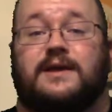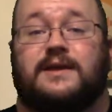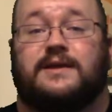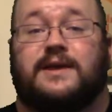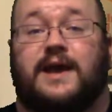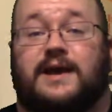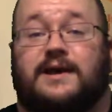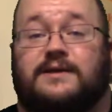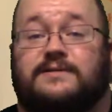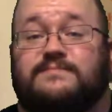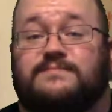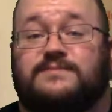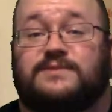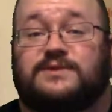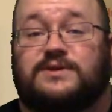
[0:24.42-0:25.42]
Yeah,
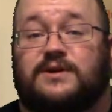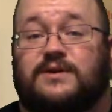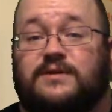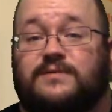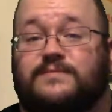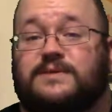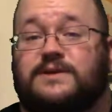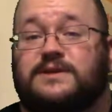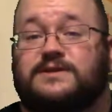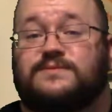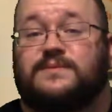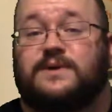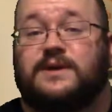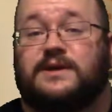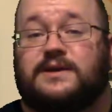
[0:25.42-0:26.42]
so
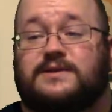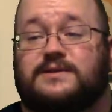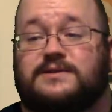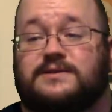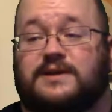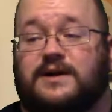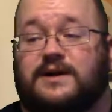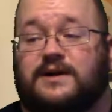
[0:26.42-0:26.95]
this week is